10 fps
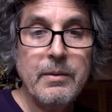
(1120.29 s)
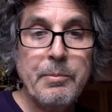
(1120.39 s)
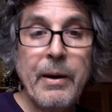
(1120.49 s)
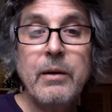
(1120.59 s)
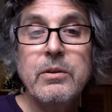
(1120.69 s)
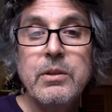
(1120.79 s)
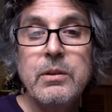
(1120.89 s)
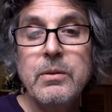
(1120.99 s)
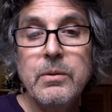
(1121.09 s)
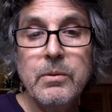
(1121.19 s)
part
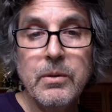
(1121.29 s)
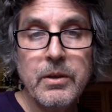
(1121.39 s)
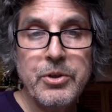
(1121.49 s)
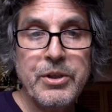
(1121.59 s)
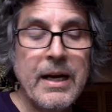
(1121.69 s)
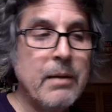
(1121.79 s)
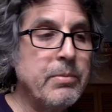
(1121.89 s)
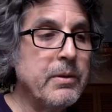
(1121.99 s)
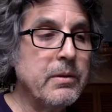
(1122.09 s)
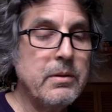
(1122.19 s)
2 or
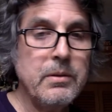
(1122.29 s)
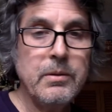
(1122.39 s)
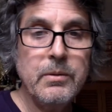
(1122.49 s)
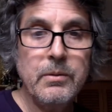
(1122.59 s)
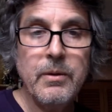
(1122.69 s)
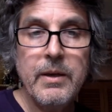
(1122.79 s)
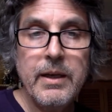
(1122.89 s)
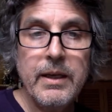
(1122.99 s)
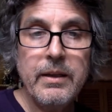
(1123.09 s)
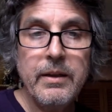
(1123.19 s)
chapter 2
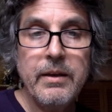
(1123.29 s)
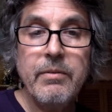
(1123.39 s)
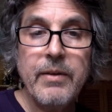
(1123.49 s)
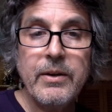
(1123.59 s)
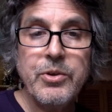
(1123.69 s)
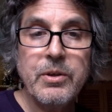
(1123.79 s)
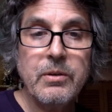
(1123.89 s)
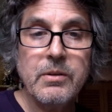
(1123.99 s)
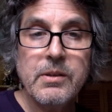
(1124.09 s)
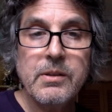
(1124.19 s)
in the
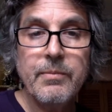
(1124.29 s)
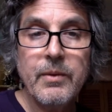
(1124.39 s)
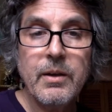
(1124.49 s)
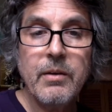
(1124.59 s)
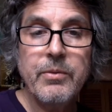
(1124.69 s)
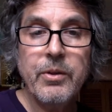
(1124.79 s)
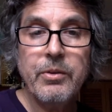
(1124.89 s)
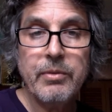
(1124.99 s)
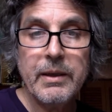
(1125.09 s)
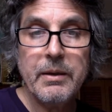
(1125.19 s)
adventures of the
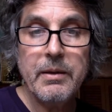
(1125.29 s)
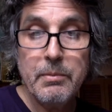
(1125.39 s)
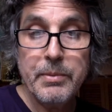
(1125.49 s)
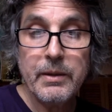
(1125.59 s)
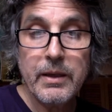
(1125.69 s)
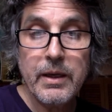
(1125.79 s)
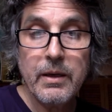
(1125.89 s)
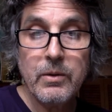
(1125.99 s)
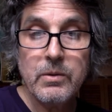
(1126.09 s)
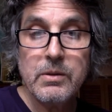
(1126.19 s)
three billy
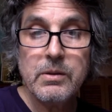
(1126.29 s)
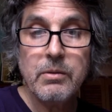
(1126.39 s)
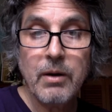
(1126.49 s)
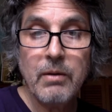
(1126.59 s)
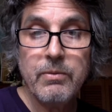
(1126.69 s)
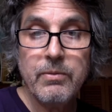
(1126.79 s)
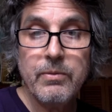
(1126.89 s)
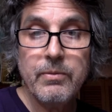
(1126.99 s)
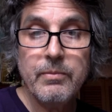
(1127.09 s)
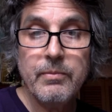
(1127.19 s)
goats Gruff.
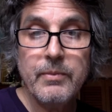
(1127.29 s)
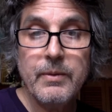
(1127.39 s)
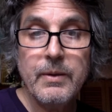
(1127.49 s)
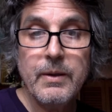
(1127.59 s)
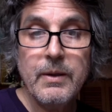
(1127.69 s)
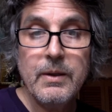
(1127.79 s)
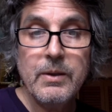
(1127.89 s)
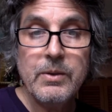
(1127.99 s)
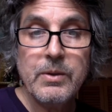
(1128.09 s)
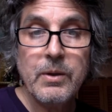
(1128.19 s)

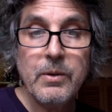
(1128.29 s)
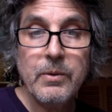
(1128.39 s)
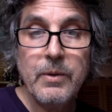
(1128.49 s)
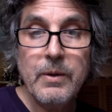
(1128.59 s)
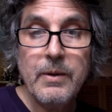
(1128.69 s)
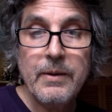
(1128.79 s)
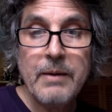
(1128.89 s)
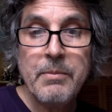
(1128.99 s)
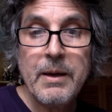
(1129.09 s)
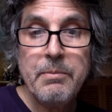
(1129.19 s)
So
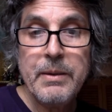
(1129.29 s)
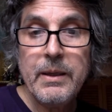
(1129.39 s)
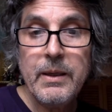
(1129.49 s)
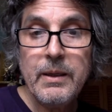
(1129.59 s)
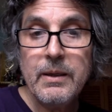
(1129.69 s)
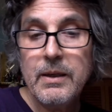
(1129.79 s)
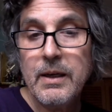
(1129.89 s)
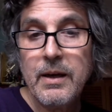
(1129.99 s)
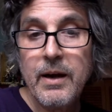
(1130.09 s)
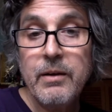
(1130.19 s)
that might be a
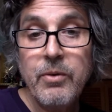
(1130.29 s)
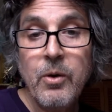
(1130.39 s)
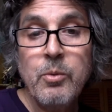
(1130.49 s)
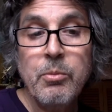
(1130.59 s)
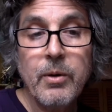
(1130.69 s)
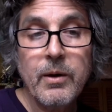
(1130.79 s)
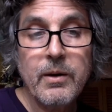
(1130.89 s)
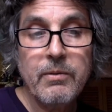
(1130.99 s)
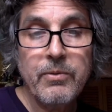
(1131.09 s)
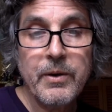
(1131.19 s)
kind of homework
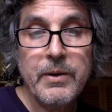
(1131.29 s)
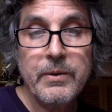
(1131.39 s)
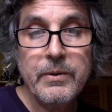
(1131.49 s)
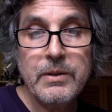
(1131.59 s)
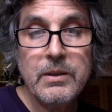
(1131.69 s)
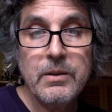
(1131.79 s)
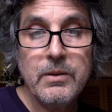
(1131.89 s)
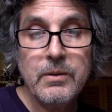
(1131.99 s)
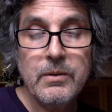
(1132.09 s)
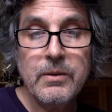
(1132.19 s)
for you
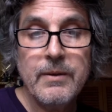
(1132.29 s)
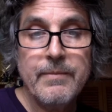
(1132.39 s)
to